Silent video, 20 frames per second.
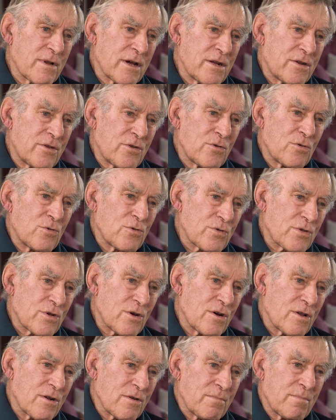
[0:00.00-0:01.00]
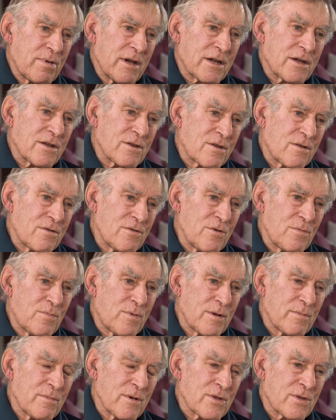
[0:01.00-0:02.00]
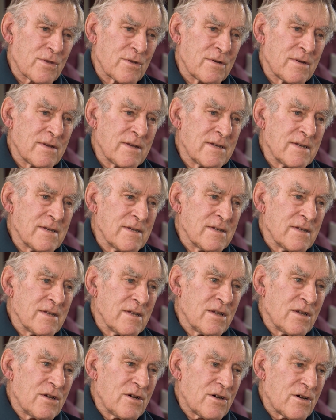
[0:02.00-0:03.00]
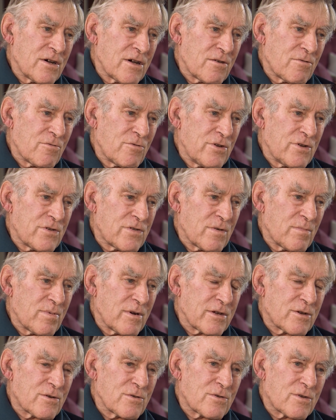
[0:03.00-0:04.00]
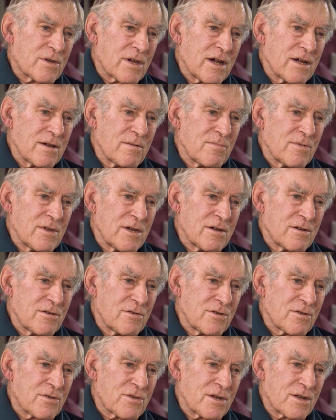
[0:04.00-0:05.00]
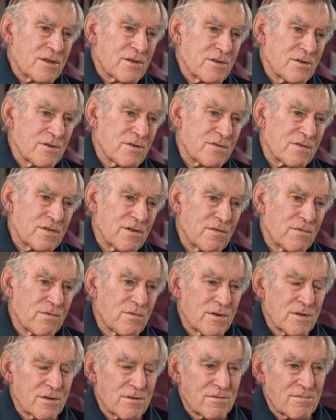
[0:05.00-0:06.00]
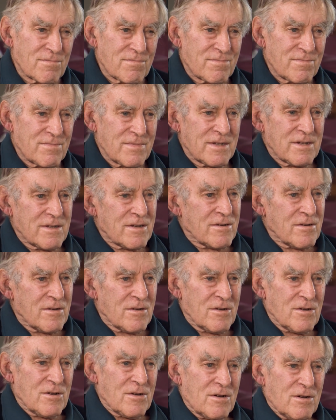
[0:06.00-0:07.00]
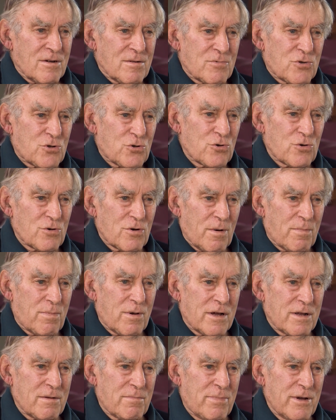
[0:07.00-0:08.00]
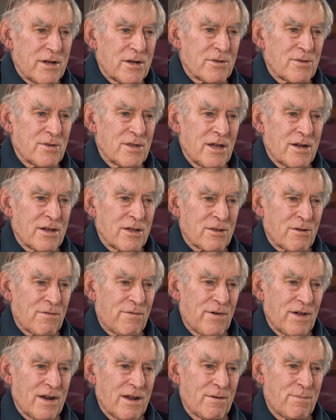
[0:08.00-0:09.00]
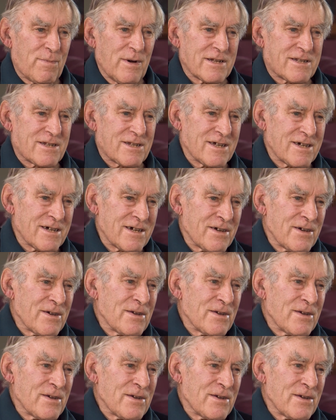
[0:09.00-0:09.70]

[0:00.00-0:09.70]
played the North Island back at New Plymouth, and I had a reasonably good game there, and you think to yourself, well, I'm sure I played better than that other fella, but uh,